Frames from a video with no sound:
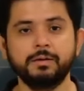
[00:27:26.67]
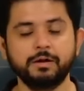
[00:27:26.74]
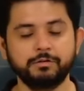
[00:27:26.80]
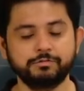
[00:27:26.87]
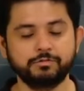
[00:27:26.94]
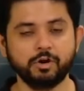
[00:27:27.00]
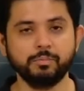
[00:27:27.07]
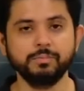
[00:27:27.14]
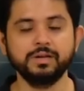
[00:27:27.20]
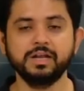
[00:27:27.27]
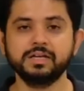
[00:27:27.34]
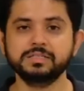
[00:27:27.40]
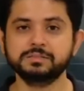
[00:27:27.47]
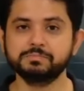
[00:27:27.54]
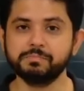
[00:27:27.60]

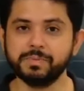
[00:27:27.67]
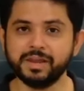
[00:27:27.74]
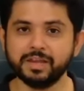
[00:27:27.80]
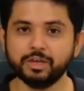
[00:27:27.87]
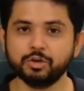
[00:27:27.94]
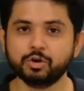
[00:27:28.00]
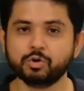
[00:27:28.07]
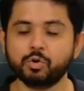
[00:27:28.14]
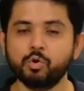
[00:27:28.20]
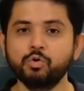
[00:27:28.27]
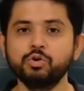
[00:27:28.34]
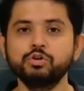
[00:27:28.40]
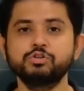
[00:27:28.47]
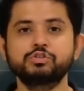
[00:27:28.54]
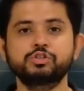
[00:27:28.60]
formulas, make your
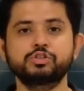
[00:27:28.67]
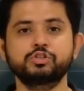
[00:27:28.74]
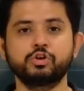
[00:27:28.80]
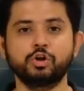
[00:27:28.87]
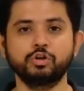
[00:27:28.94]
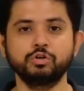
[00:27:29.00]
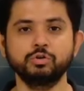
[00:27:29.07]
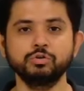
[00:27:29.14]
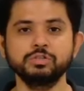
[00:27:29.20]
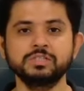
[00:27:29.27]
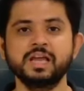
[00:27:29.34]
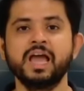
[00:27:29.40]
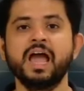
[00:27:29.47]
own short notes,